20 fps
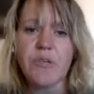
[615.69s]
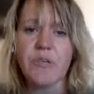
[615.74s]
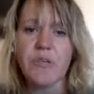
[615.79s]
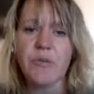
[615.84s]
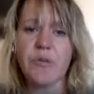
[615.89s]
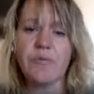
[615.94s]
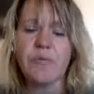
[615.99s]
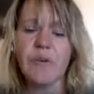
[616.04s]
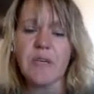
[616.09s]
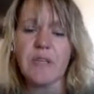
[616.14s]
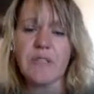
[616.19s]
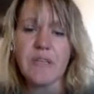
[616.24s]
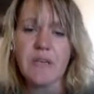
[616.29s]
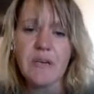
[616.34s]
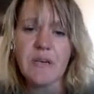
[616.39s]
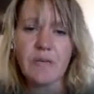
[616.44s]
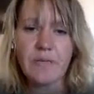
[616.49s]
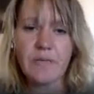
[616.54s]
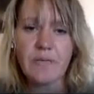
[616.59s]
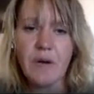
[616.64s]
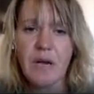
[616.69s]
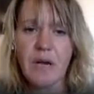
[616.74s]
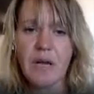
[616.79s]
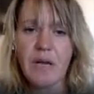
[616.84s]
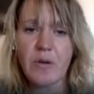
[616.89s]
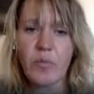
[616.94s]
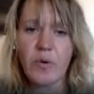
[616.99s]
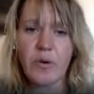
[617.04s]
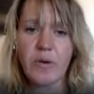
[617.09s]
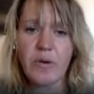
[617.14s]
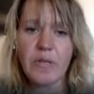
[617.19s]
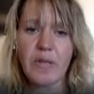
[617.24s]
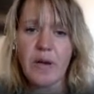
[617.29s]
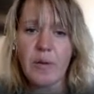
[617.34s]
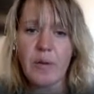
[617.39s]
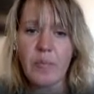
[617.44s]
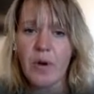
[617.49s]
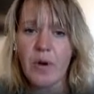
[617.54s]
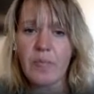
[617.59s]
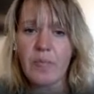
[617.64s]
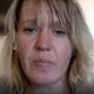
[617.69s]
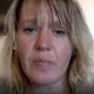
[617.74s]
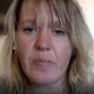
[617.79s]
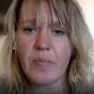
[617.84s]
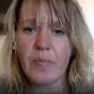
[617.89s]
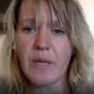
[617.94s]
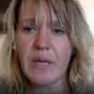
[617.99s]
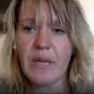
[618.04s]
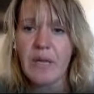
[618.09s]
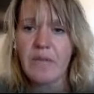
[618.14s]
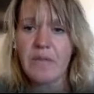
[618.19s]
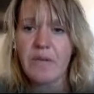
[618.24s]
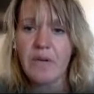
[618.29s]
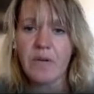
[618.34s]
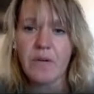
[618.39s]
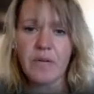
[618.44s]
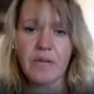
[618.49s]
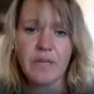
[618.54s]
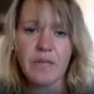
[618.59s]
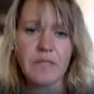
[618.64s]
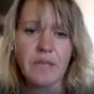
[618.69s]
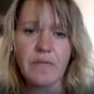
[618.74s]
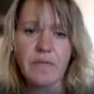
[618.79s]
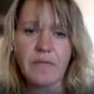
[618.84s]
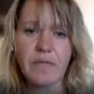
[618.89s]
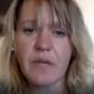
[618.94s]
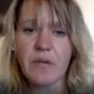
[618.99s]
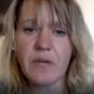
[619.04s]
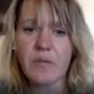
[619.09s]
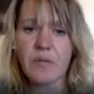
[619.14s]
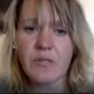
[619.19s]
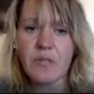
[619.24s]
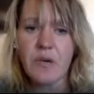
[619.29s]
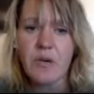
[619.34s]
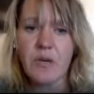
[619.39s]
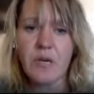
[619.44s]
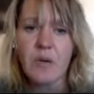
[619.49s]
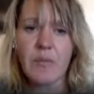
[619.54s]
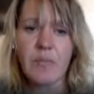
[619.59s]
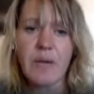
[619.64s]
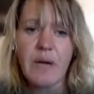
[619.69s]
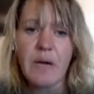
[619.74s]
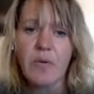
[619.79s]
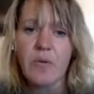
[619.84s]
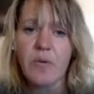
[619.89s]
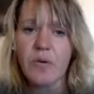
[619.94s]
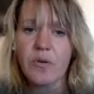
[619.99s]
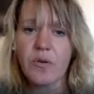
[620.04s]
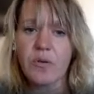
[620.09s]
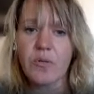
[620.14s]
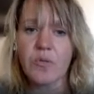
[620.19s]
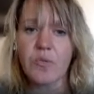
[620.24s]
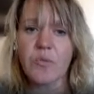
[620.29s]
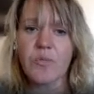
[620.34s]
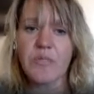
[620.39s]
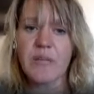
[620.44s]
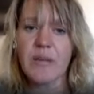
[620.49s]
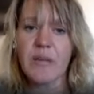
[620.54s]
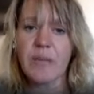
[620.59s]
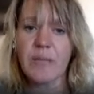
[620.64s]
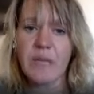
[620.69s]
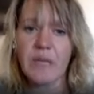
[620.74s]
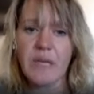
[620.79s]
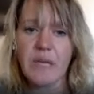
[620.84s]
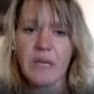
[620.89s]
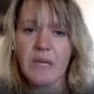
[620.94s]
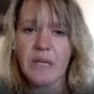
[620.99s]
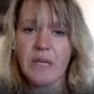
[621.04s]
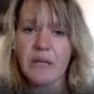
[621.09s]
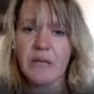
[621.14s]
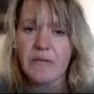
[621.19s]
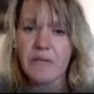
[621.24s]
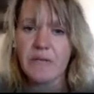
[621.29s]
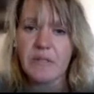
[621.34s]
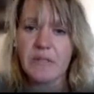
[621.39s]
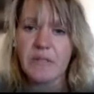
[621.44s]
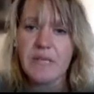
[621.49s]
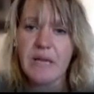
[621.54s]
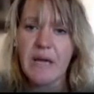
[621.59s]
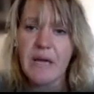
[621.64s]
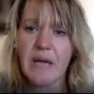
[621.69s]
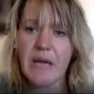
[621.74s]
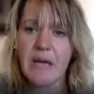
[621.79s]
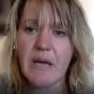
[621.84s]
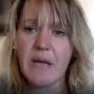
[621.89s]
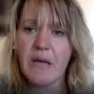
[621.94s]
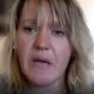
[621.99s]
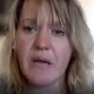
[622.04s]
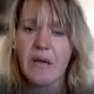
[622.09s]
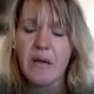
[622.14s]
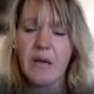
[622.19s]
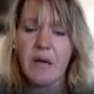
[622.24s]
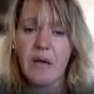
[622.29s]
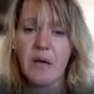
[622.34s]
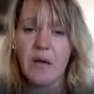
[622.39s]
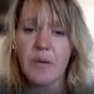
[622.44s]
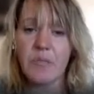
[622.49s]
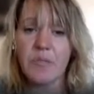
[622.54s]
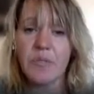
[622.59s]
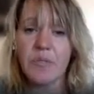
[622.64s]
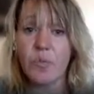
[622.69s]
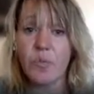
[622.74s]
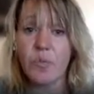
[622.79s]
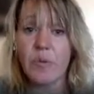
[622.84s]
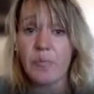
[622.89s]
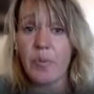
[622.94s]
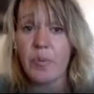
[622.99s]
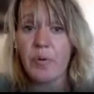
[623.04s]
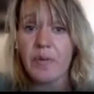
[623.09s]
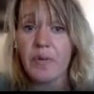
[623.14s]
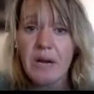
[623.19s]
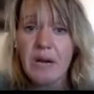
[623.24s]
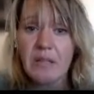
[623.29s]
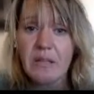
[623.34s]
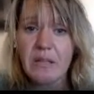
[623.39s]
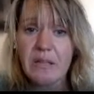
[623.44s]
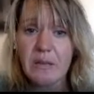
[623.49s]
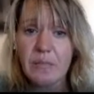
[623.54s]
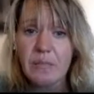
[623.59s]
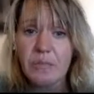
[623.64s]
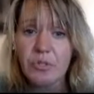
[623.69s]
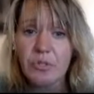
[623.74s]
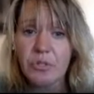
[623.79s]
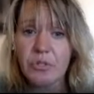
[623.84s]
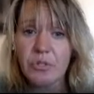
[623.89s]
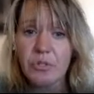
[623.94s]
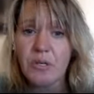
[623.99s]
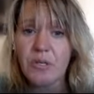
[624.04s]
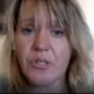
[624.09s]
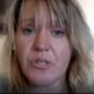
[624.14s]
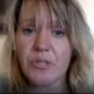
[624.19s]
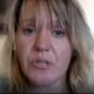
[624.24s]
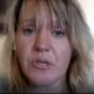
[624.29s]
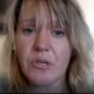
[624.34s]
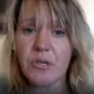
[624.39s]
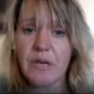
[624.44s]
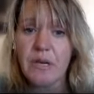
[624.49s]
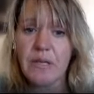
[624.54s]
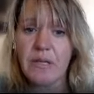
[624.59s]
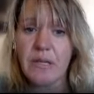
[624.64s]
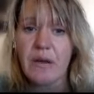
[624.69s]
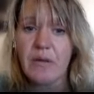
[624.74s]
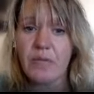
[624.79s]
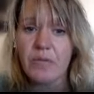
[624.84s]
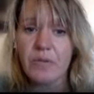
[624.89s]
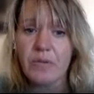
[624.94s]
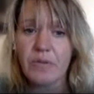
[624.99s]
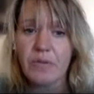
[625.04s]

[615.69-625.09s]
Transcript: You've identified where that problem behavior, like Stephanie was talking about, hers was that beginning of the day. So we provided them structure in that.